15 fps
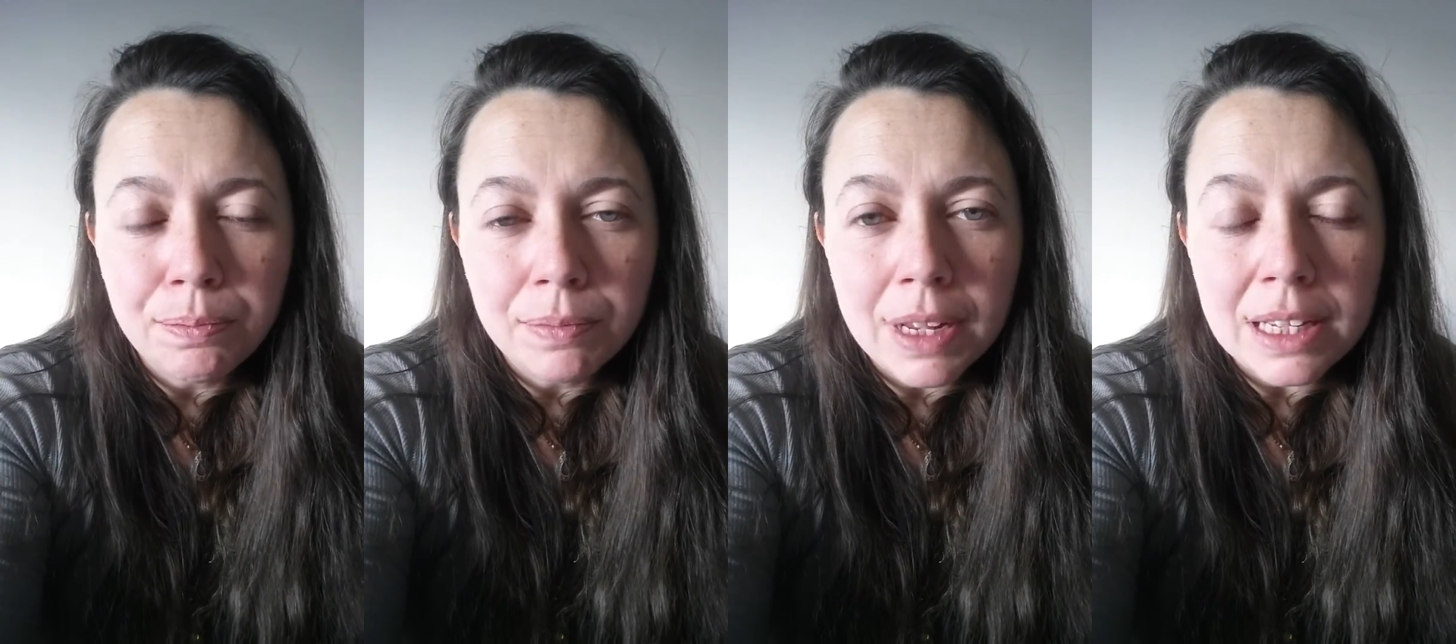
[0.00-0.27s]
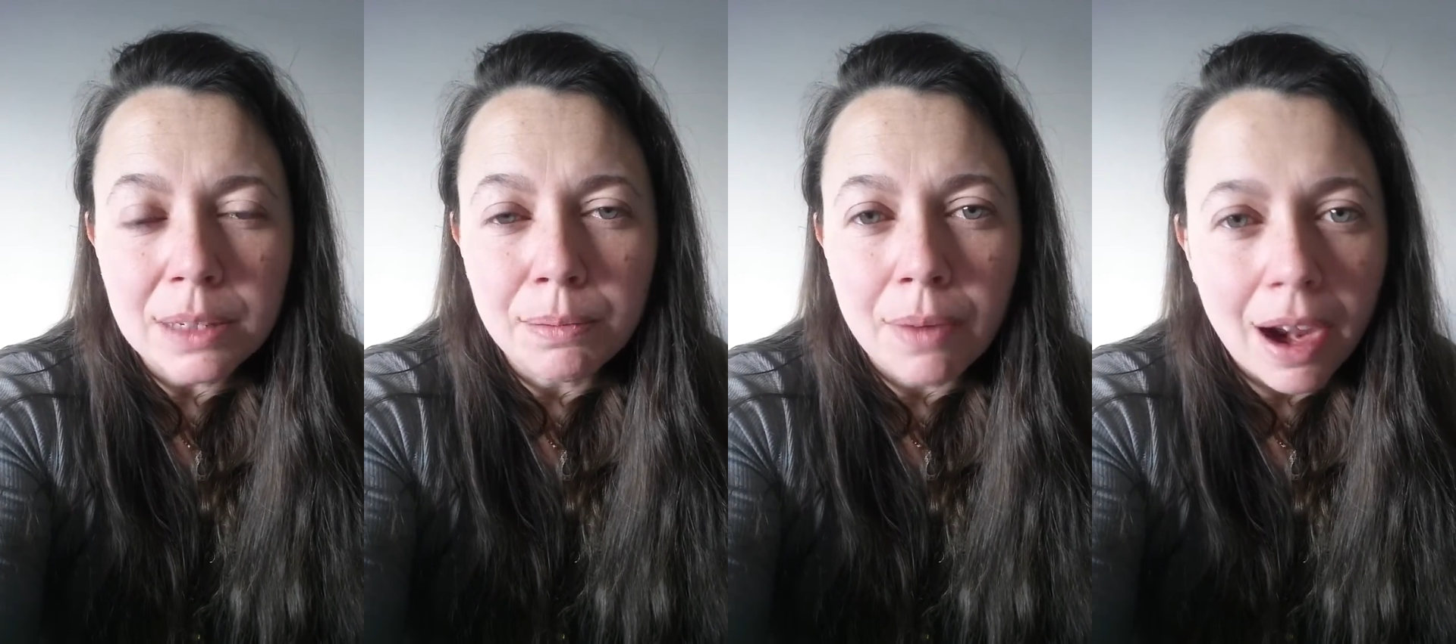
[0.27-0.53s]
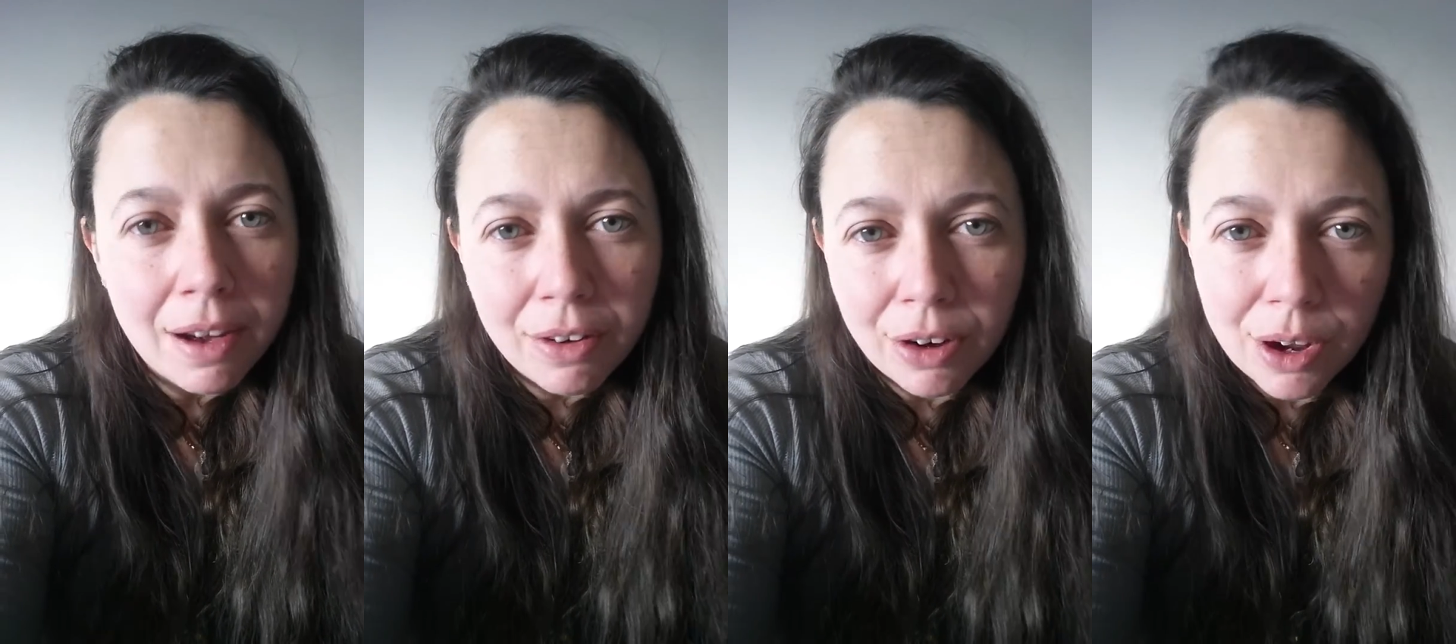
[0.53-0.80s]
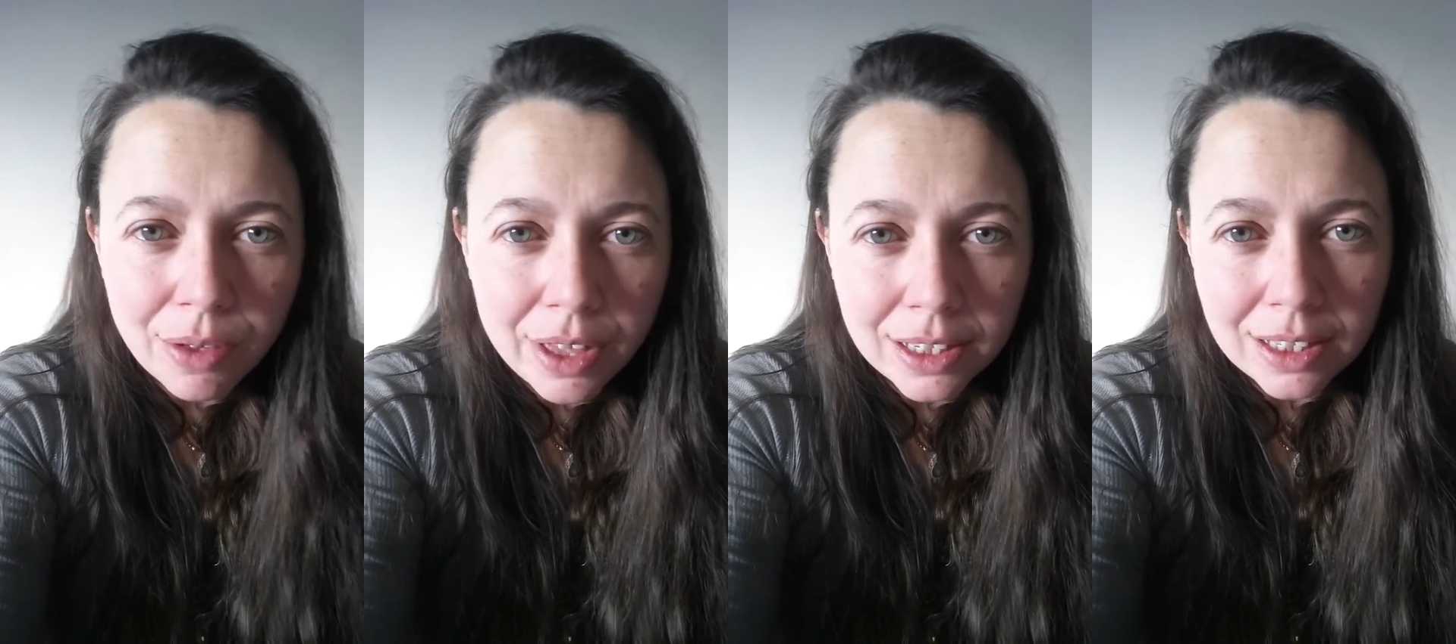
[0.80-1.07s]
let's
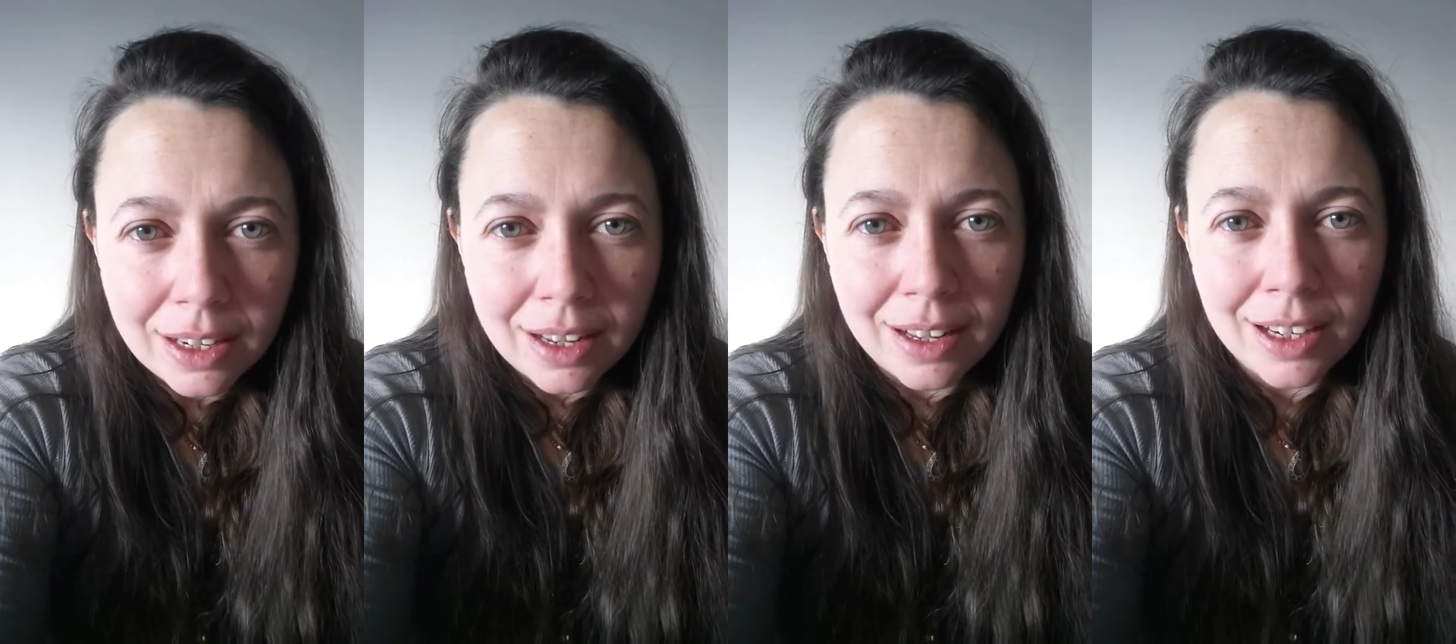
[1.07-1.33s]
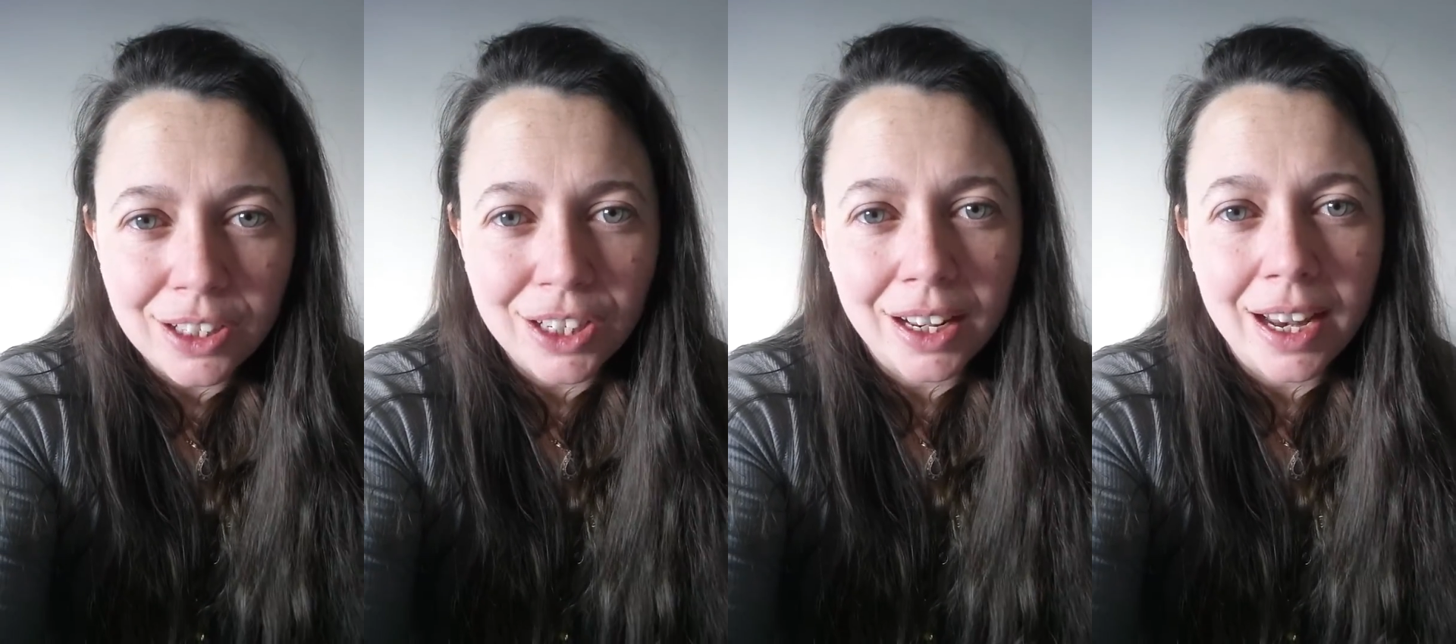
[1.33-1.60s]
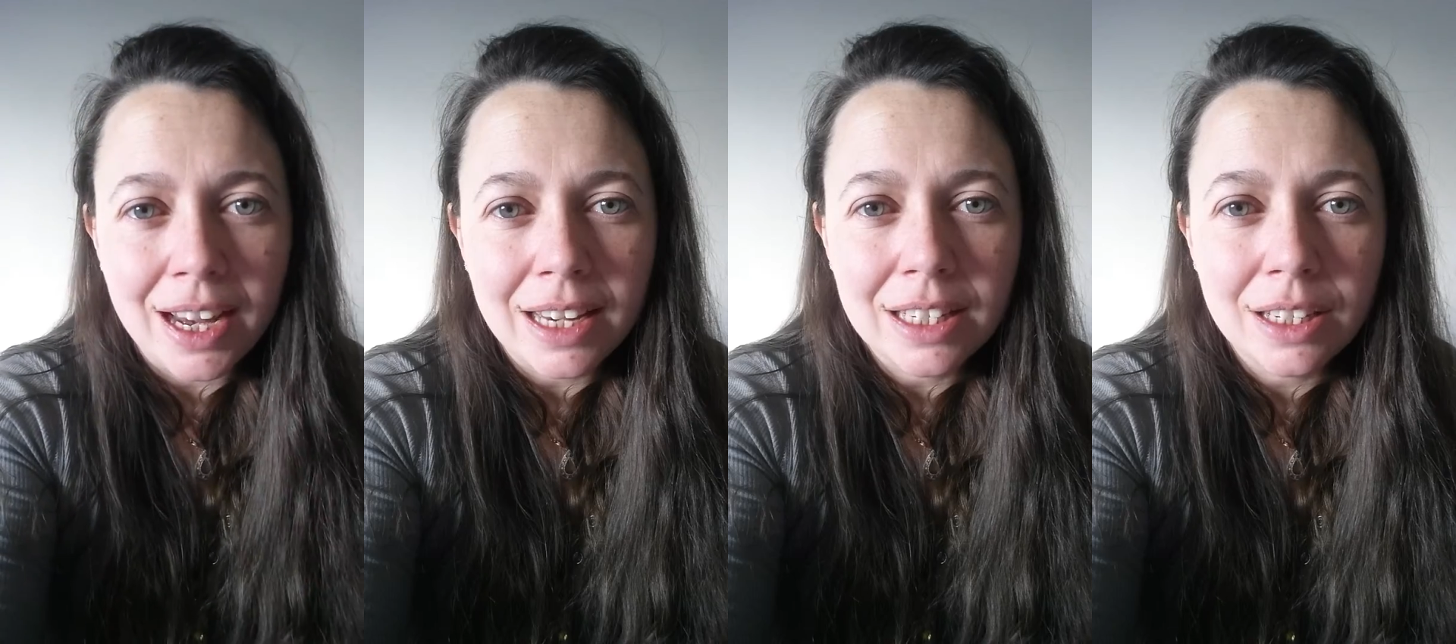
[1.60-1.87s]
micro this initially.